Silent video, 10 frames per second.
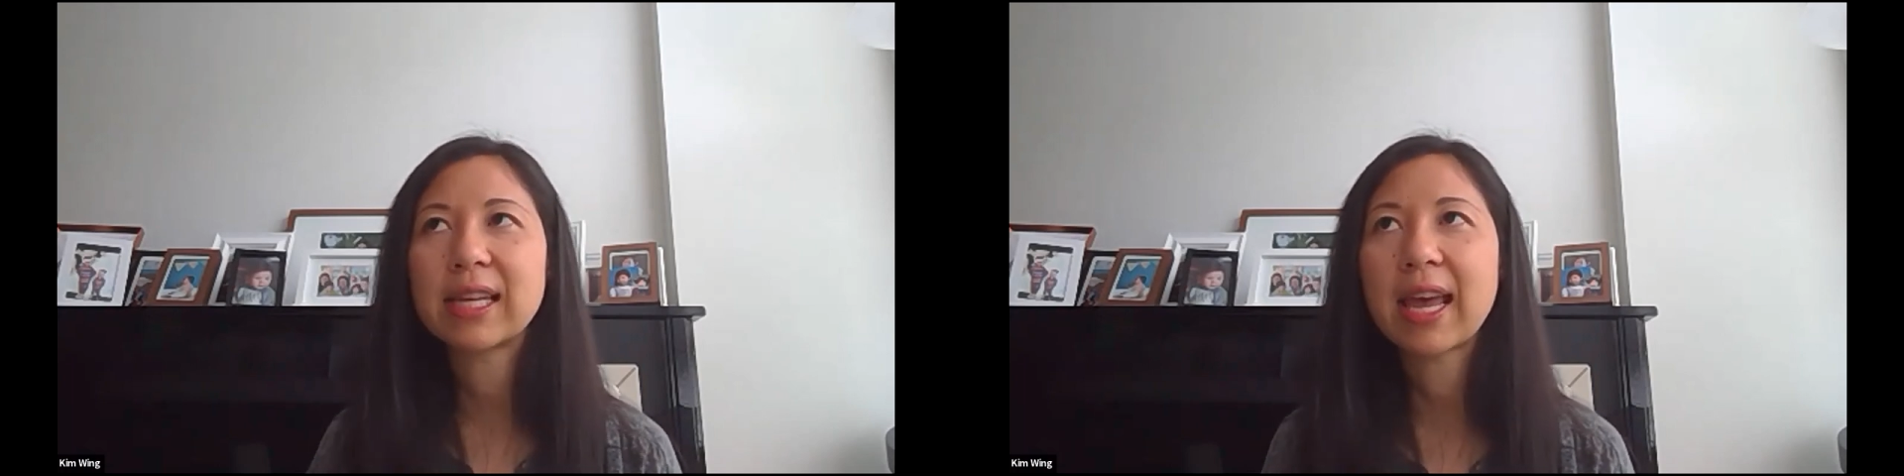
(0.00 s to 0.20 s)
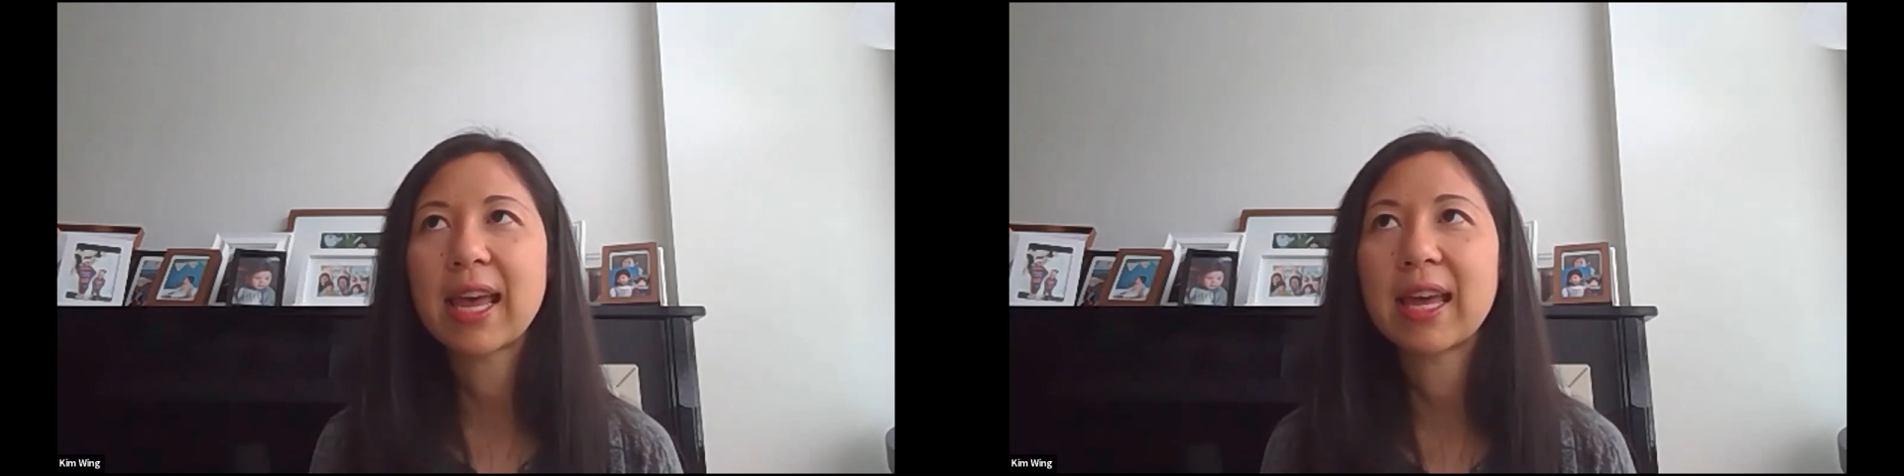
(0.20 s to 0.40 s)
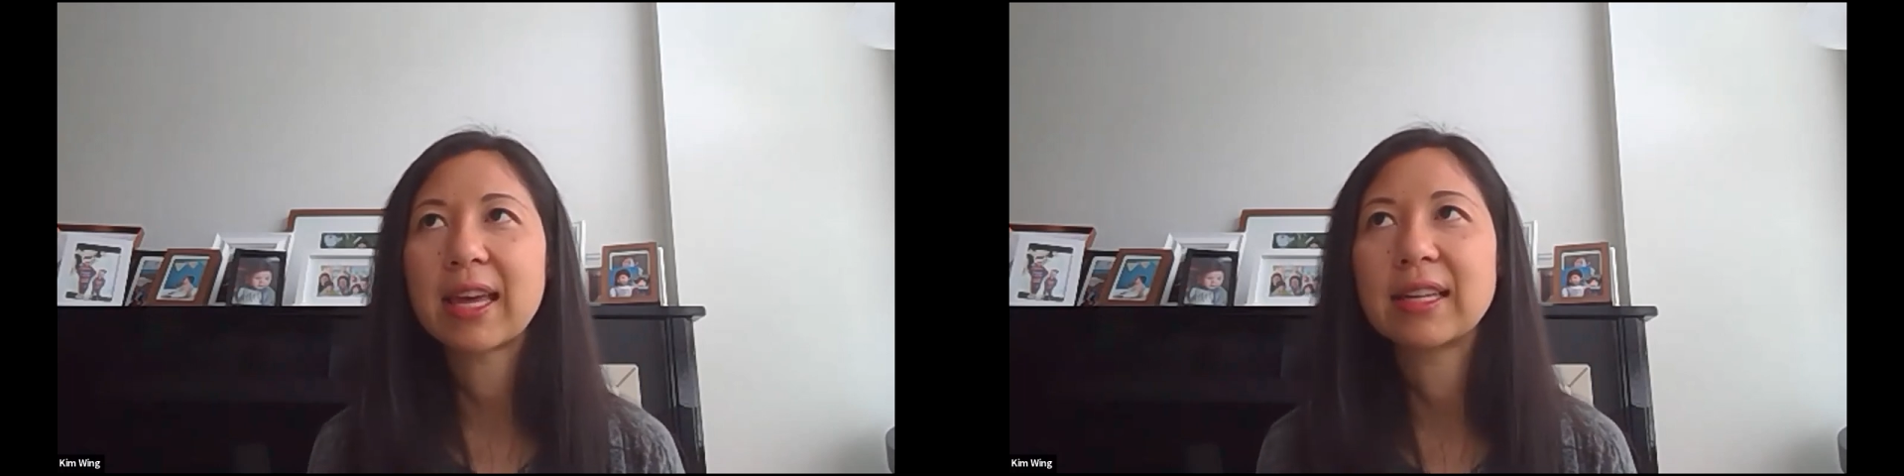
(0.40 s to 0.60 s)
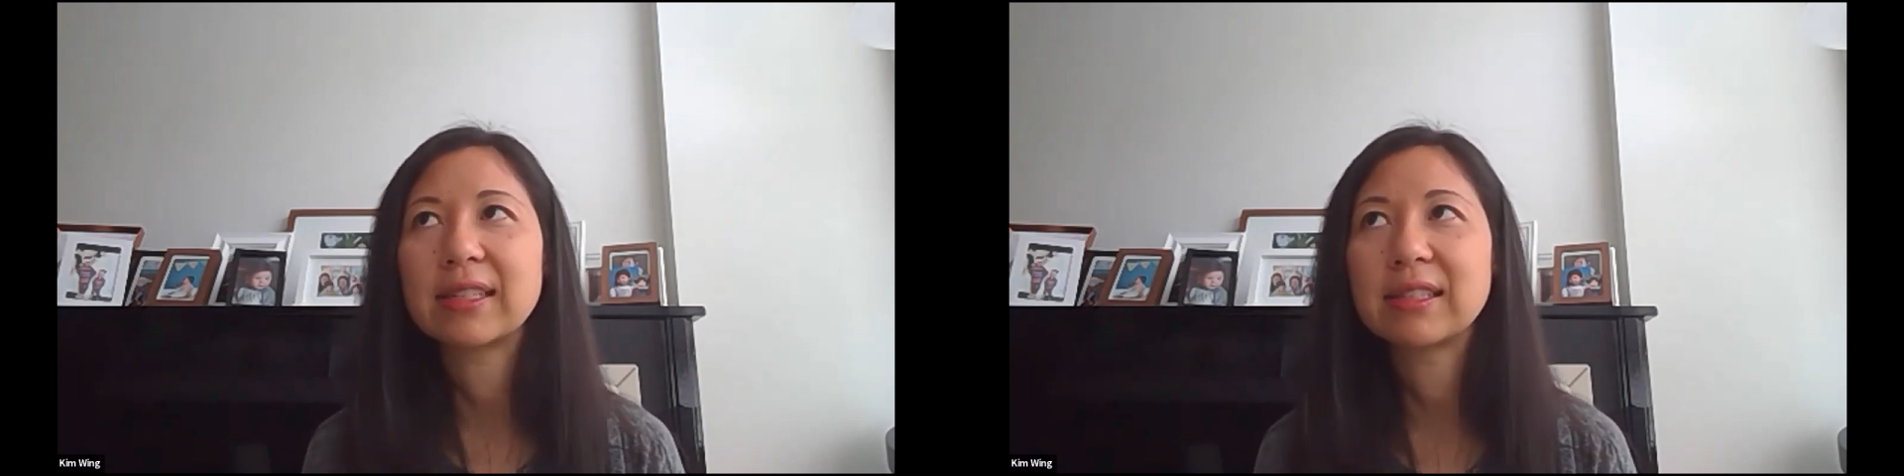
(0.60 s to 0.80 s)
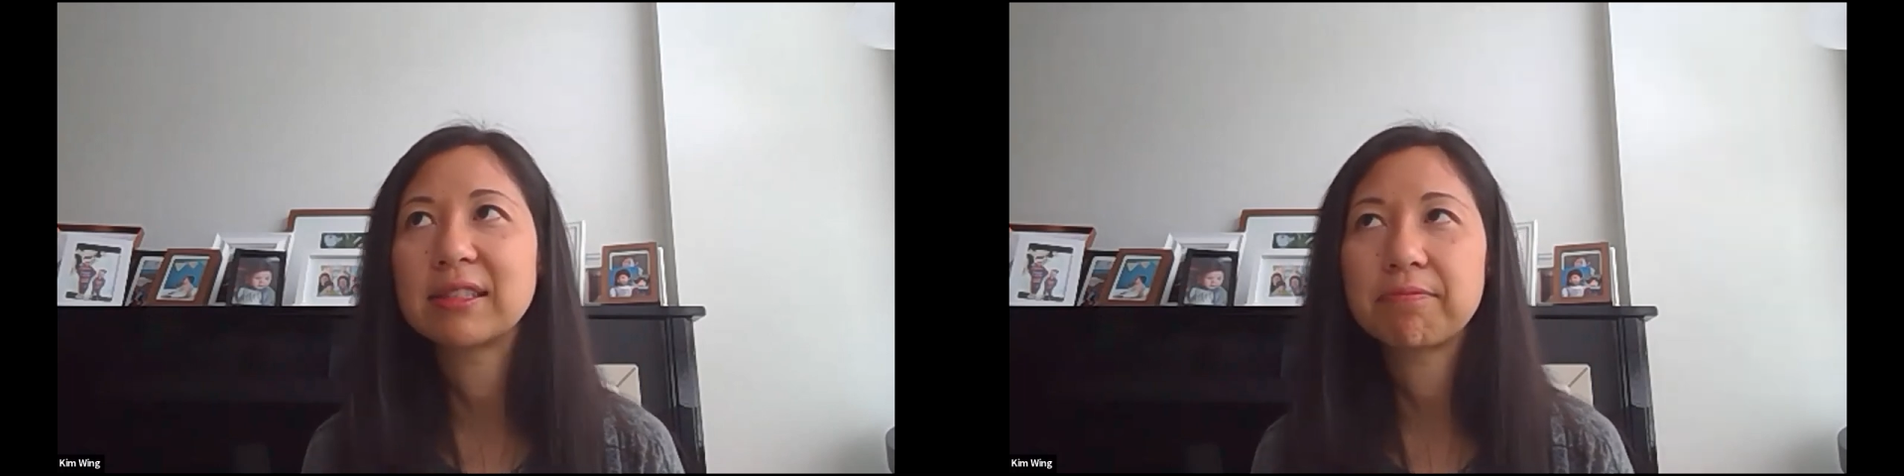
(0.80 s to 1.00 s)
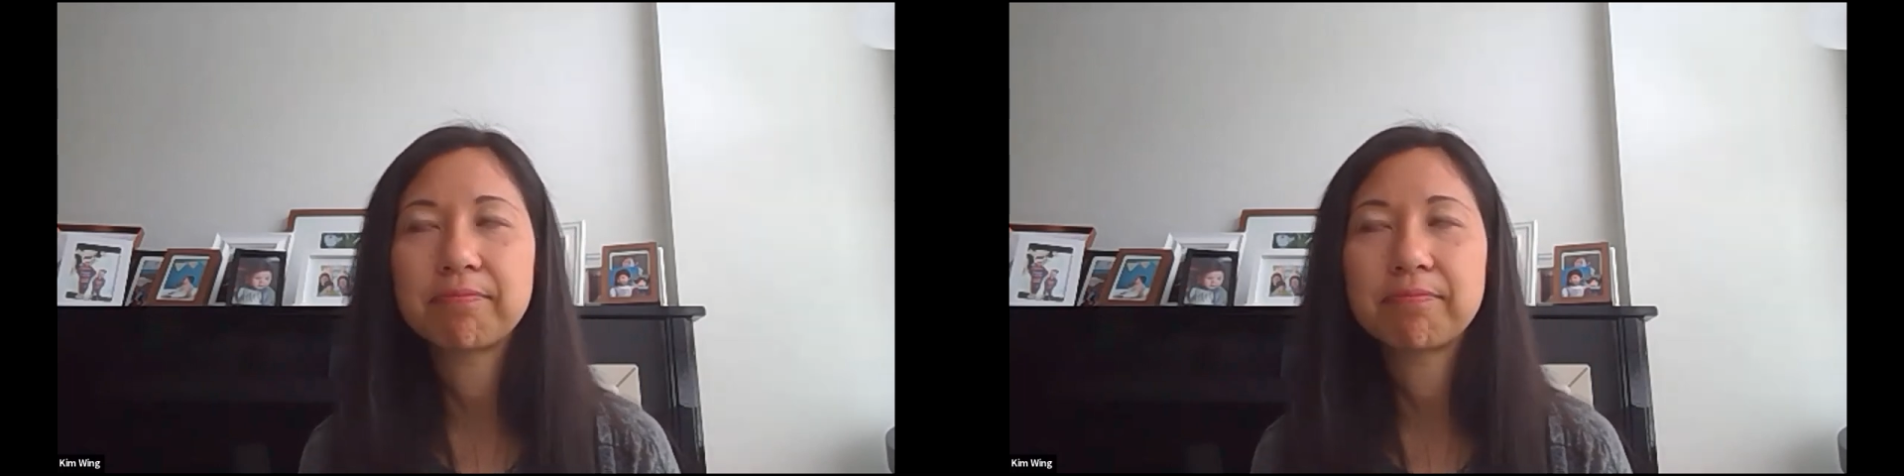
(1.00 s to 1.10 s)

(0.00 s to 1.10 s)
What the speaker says: and